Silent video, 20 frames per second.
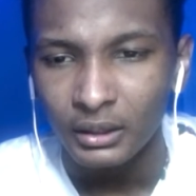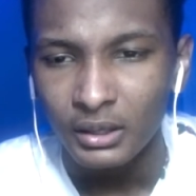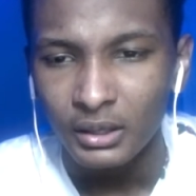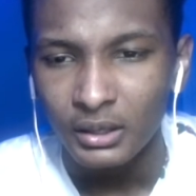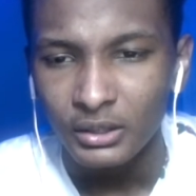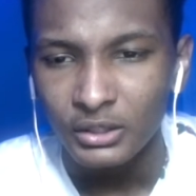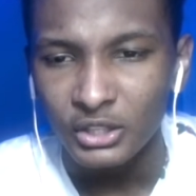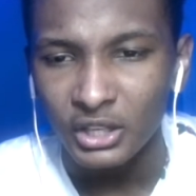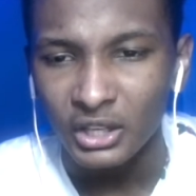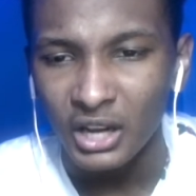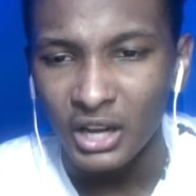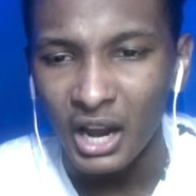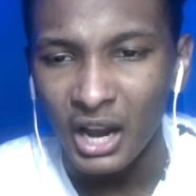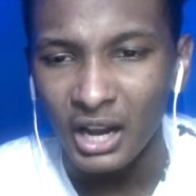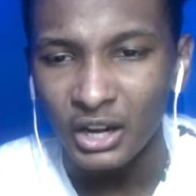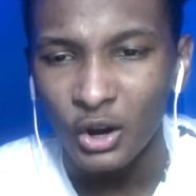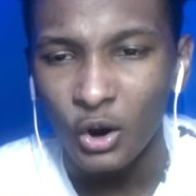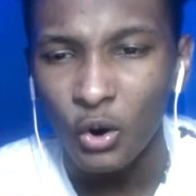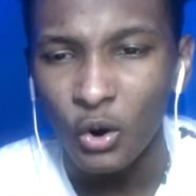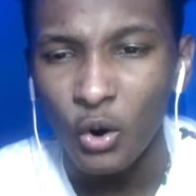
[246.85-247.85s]

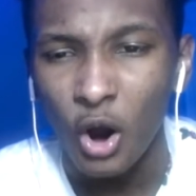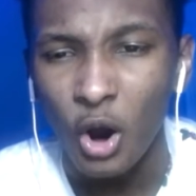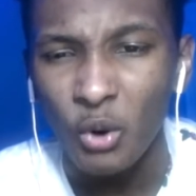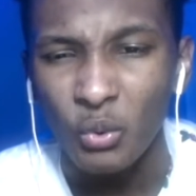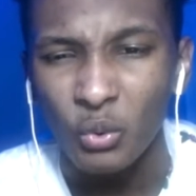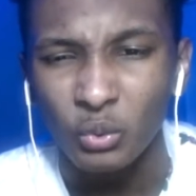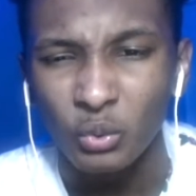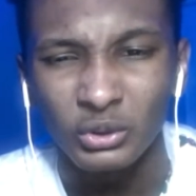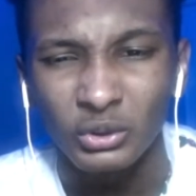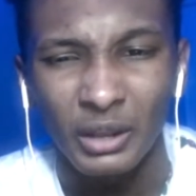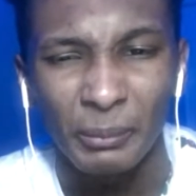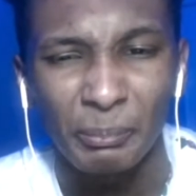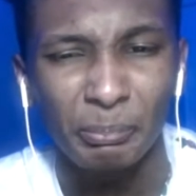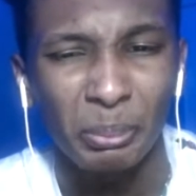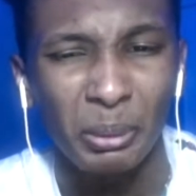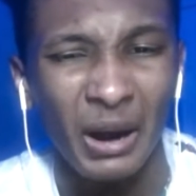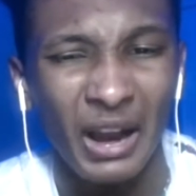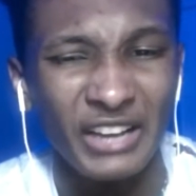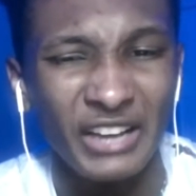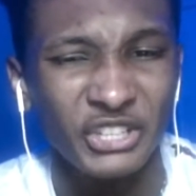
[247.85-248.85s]
Chicago. Oh, the
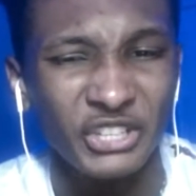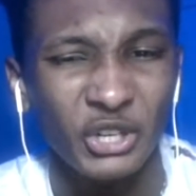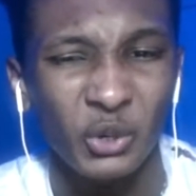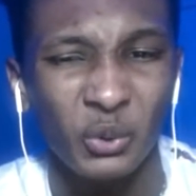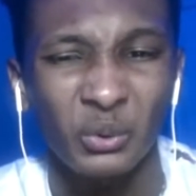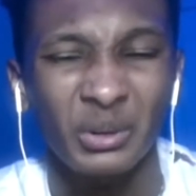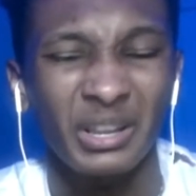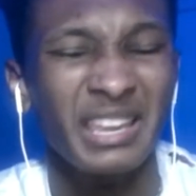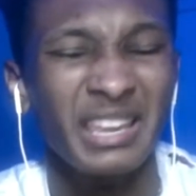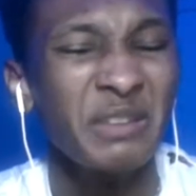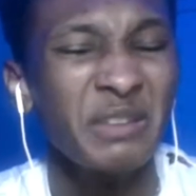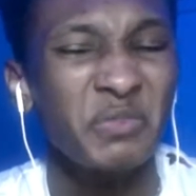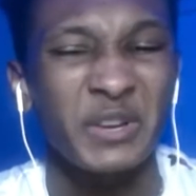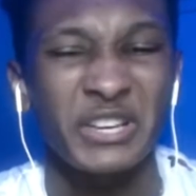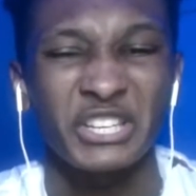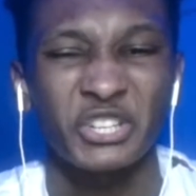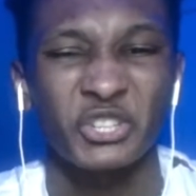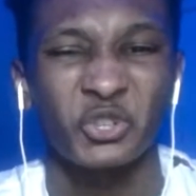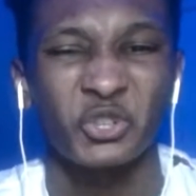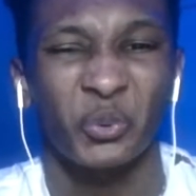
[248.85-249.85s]
pressure. He was
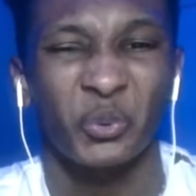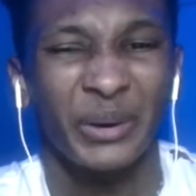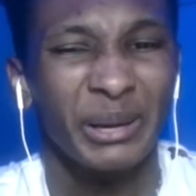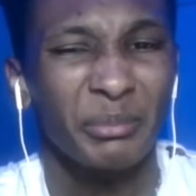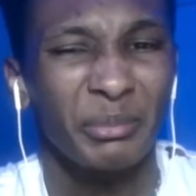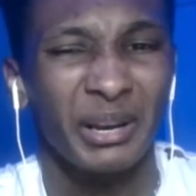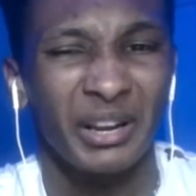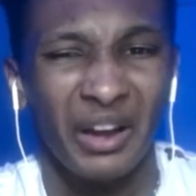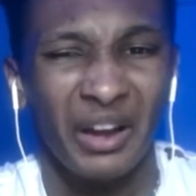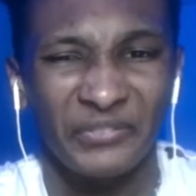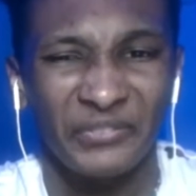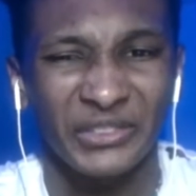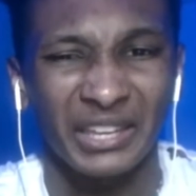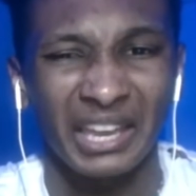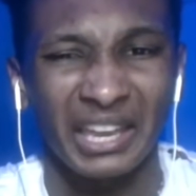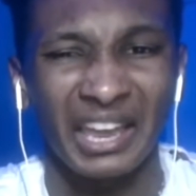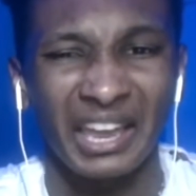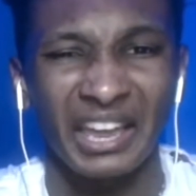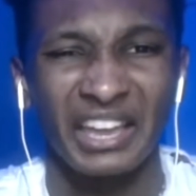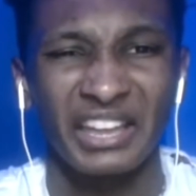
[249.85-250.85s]
screaming off
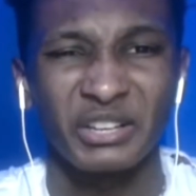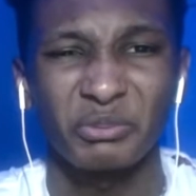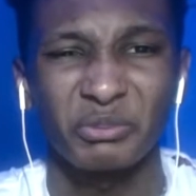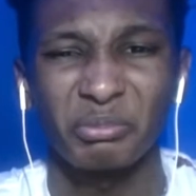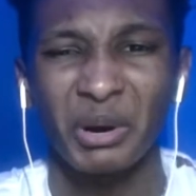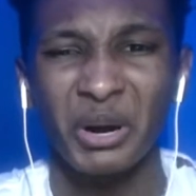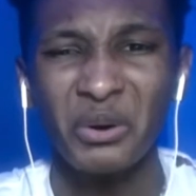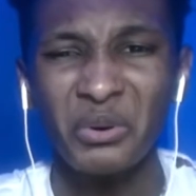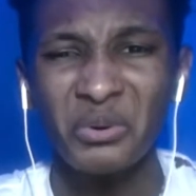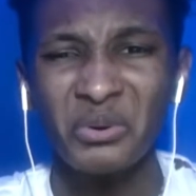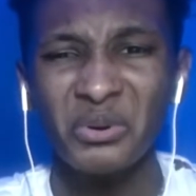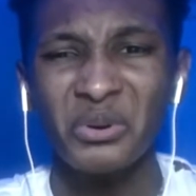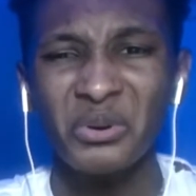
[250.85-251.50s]
the edge, bro.